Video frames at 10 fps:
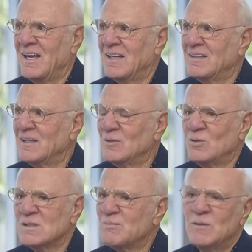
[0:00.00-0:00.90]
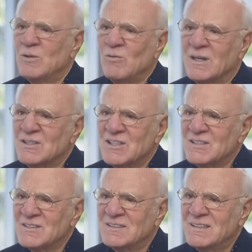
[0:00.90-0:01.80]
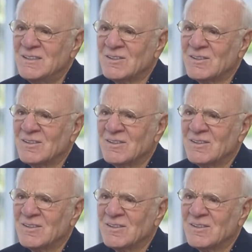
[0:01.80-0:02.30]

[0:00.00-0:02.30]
And then it was, but we want to change the deal.